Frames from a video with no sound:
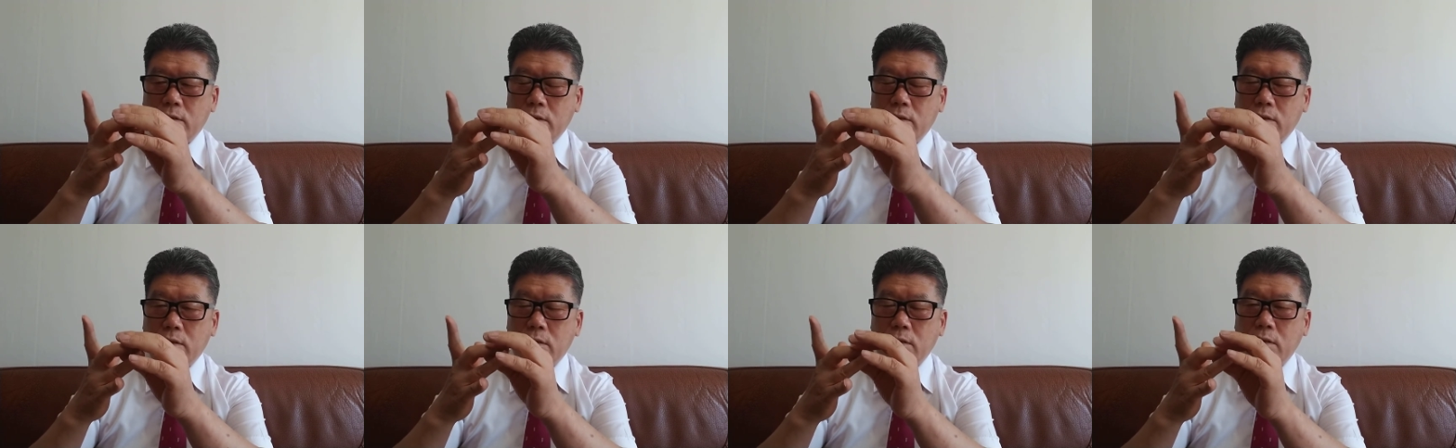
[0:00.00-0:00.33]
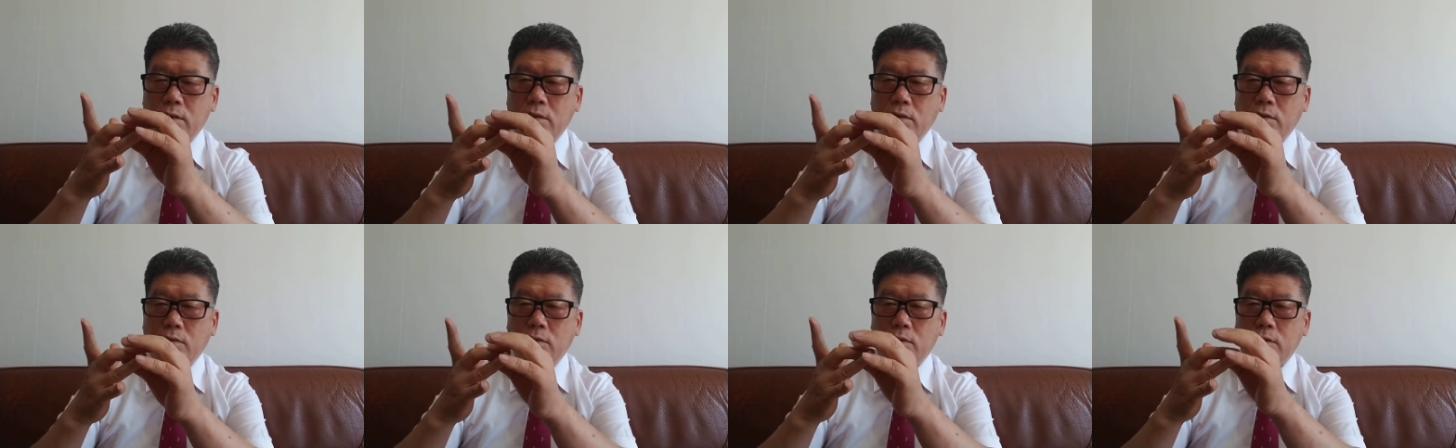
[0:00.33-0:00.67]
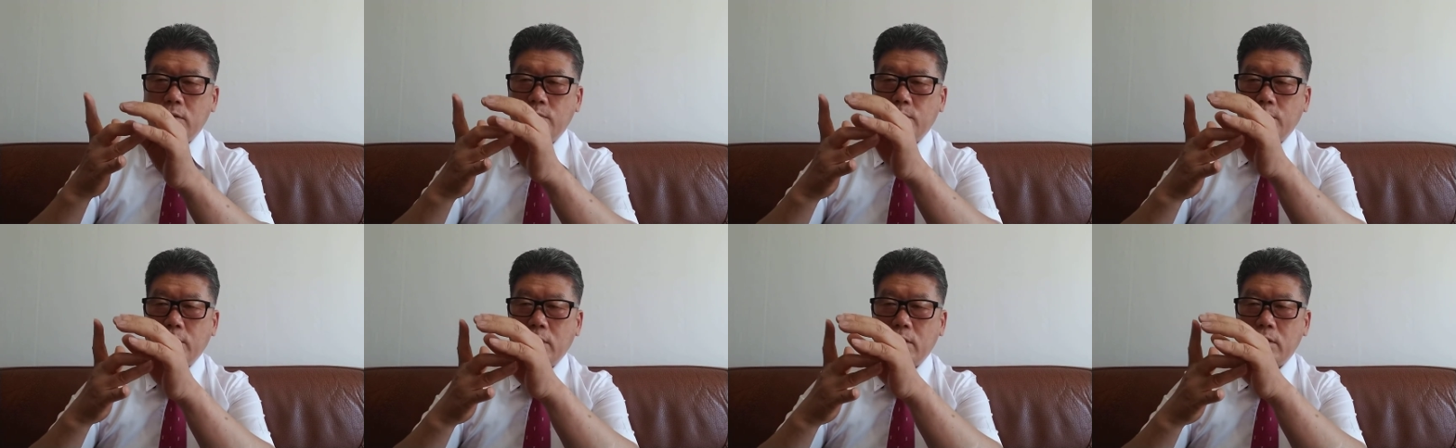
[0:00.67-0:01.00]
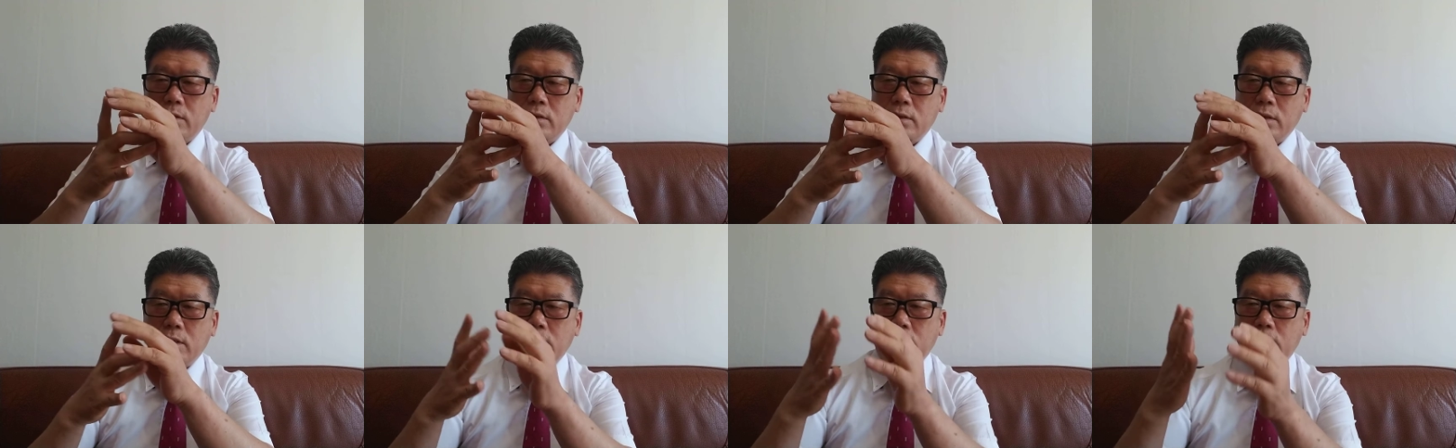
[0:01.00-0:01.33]
third lowest
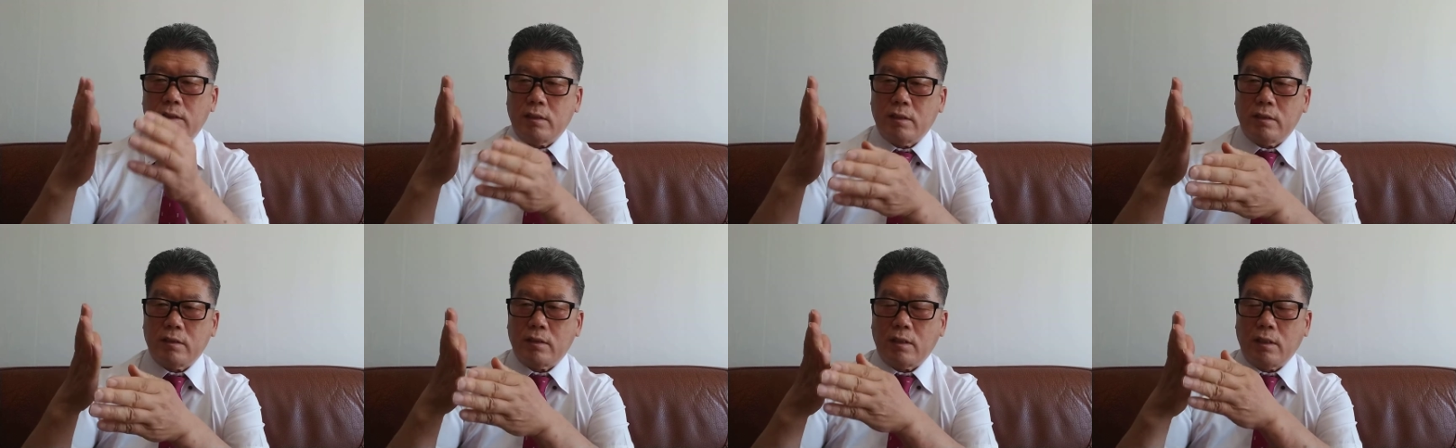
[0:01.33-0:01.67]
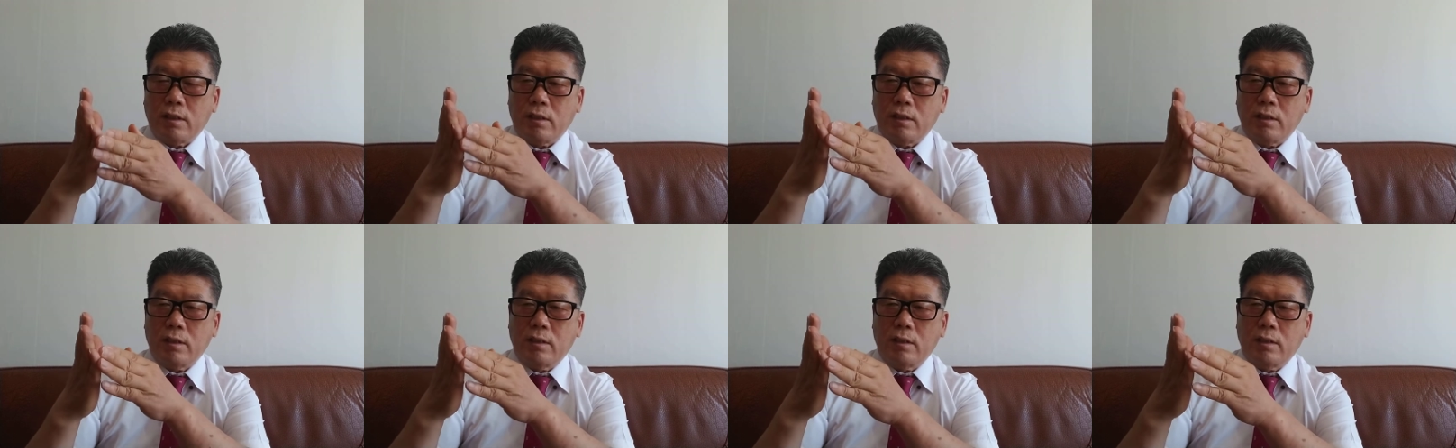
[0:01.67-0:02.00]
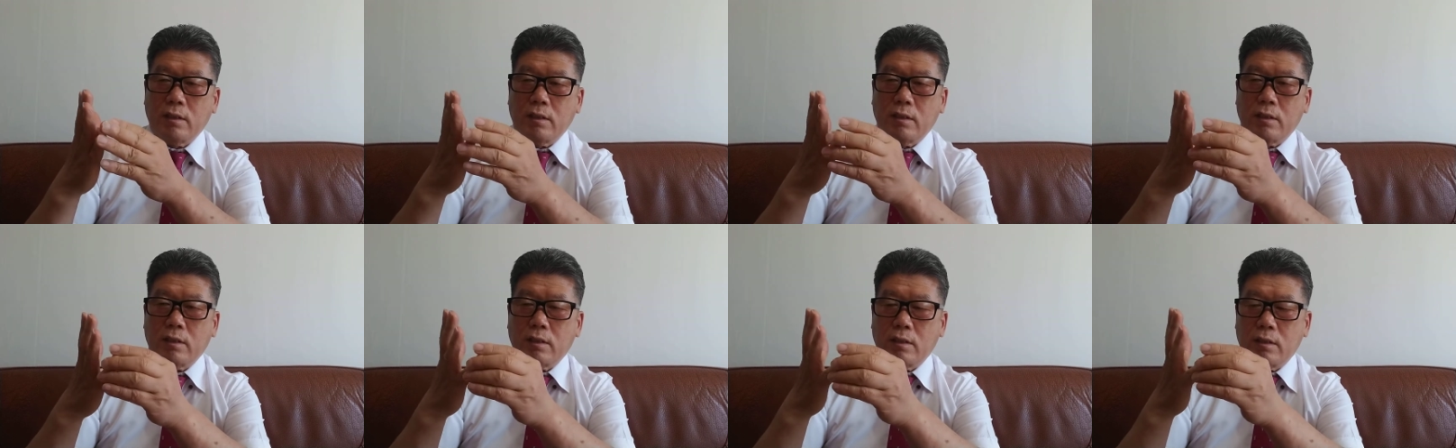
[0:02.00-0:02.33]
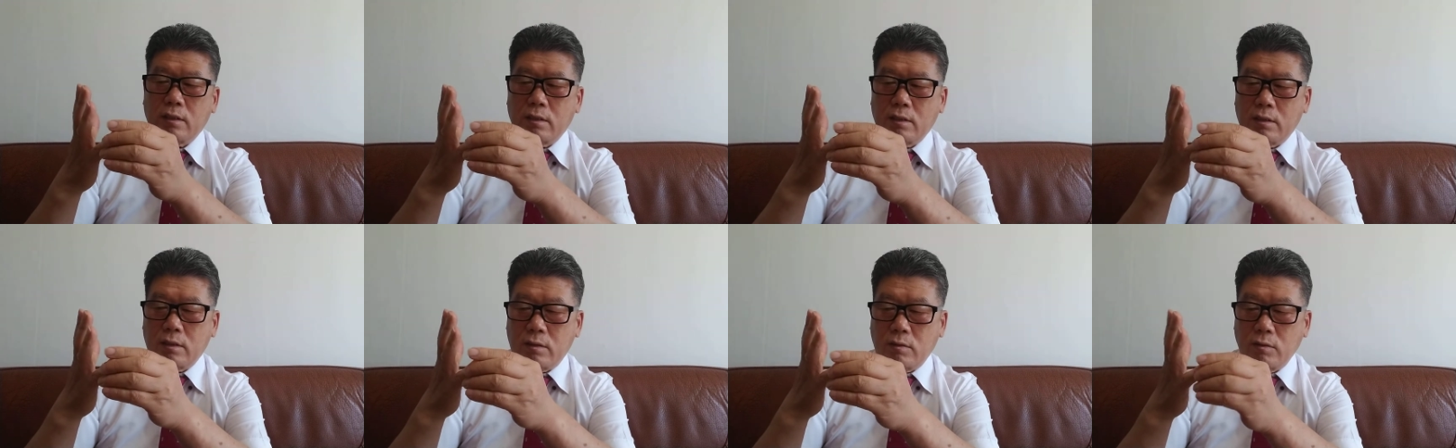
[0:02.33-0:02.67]
price, like this.
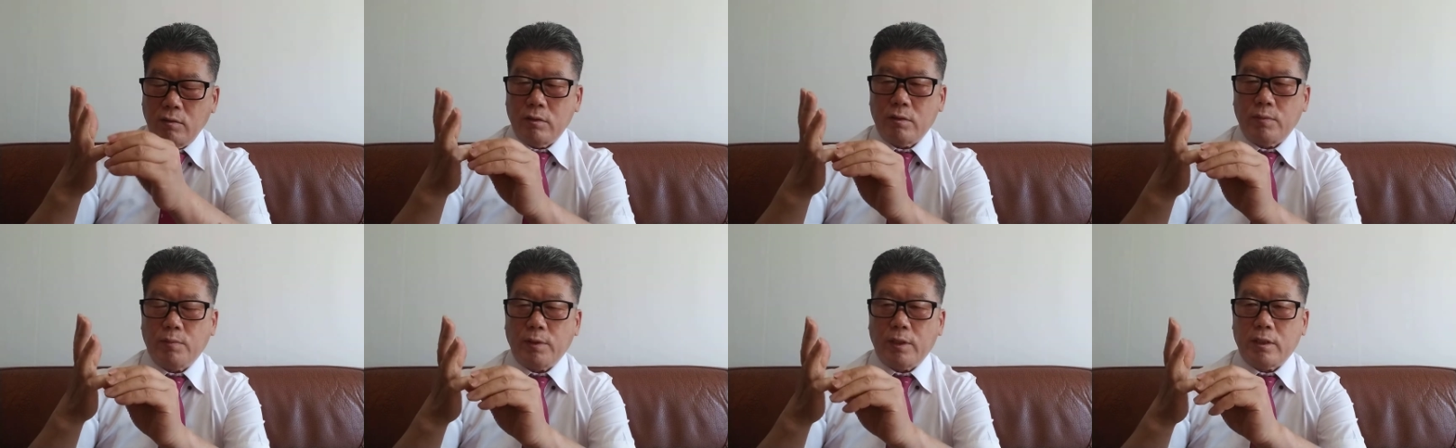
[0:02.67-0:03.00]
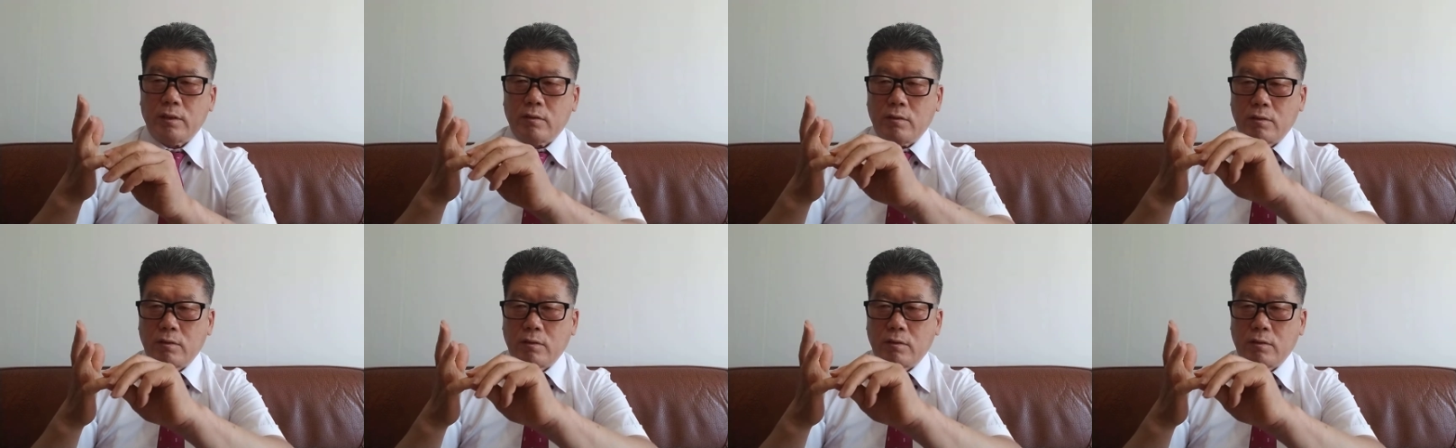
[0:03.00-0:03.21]
Lowest price,